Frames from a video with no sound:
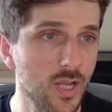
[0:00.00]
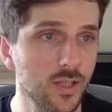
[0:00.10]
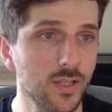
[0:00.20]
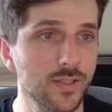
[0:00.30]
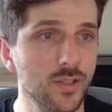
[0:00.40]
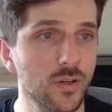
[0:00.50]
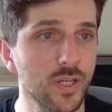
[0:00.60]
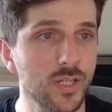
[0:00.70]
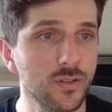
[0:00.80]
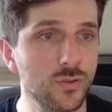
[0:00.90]
Let's go
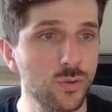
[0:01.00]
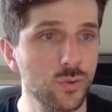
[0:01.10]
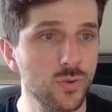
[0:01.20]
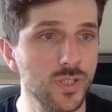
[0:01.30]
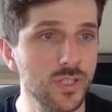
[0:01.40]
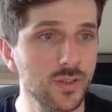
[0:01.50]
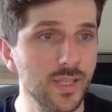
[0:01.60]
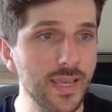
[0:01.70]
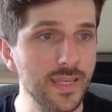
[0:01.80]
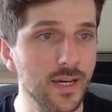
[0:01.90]
into the
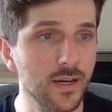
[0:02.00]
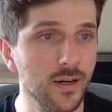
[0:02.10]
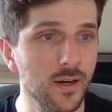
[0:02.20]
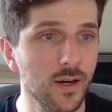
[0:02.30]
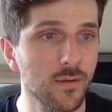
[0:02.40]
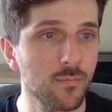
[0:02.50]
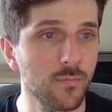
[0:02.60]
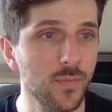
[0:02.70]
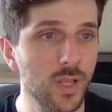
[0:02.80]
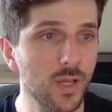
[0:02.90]
layer
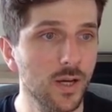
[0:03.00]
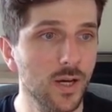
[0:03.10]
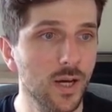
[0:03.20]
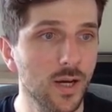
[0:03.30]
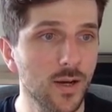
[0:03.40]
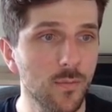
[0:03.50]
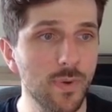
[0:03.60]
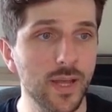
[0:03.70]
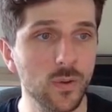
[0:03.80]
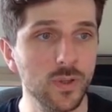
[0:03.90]

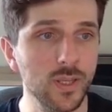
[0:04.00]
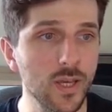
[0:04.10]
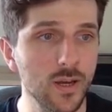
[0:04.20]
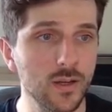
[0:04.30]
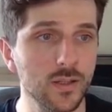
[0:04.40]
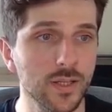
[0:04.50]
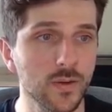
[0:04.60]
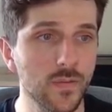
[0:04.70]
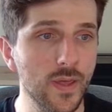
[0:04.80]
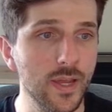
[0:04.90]
panel here, click
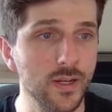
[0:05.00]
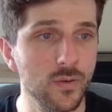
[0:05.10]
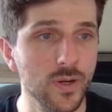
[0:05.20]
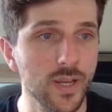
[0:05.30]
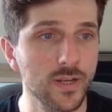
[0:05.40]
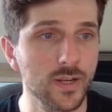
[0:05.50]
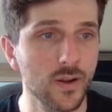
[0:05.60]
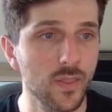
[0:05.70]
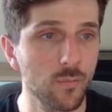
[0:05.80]
on that, create another